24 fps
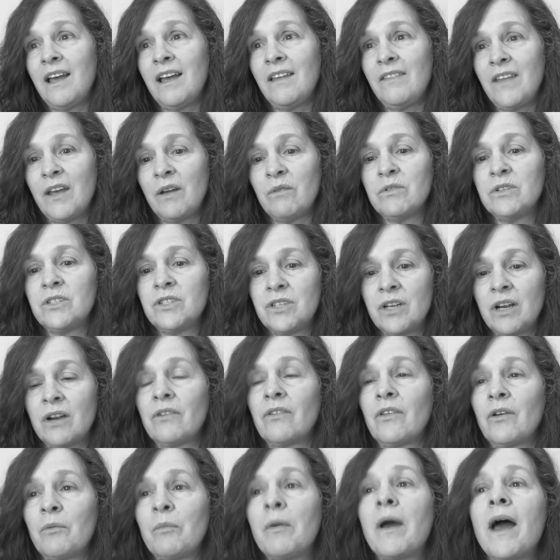And they would share
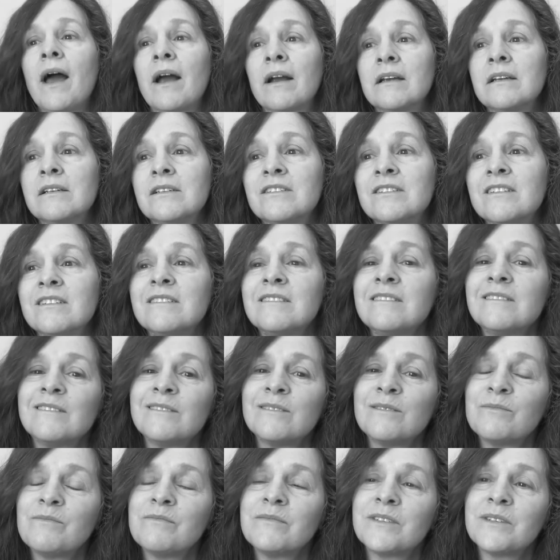their
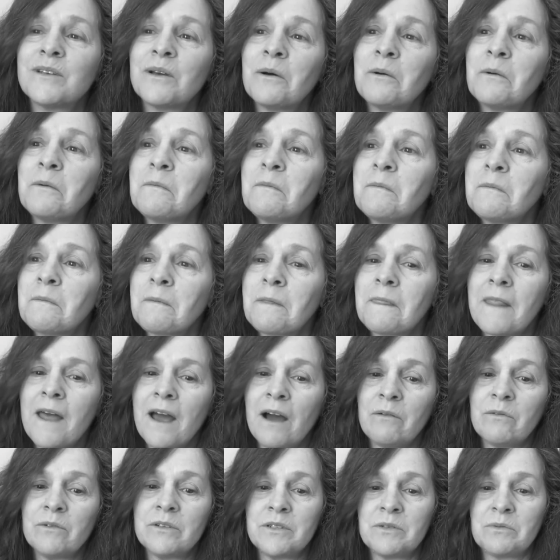packages. So
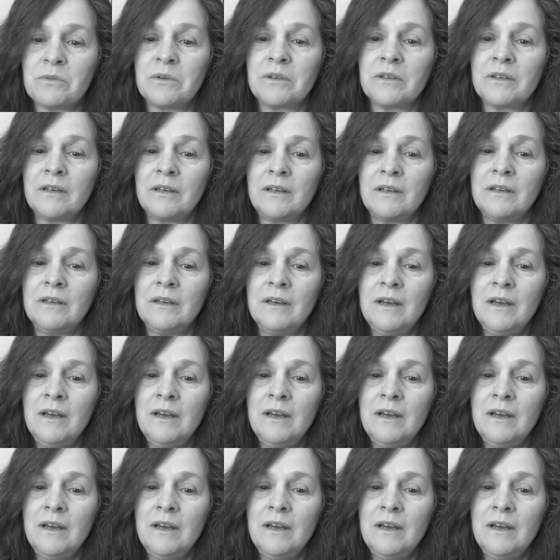that was really